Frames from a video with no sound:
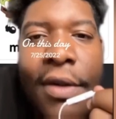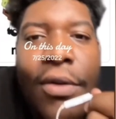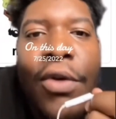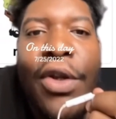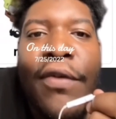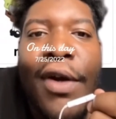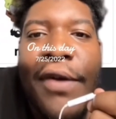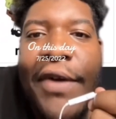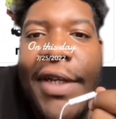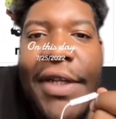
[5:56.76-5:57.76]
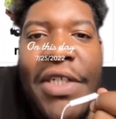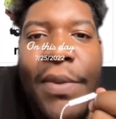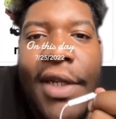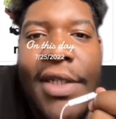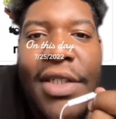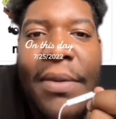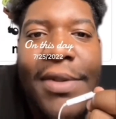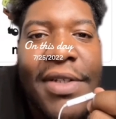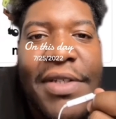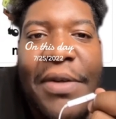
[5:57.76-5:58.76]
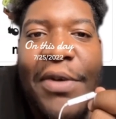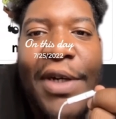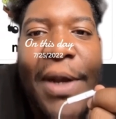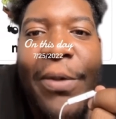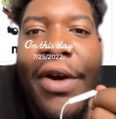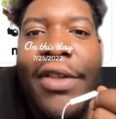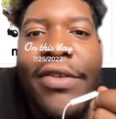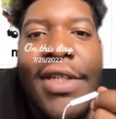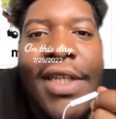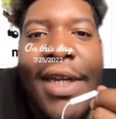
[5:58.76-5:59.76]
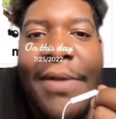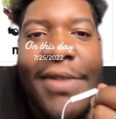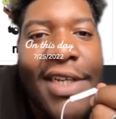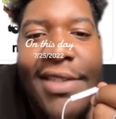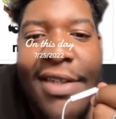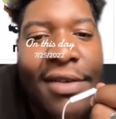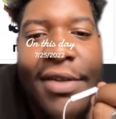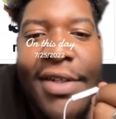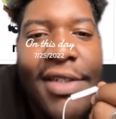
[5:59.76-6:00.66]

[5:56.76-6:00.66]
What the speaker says: already explained something to someone at work 3 times, and they still don't understand.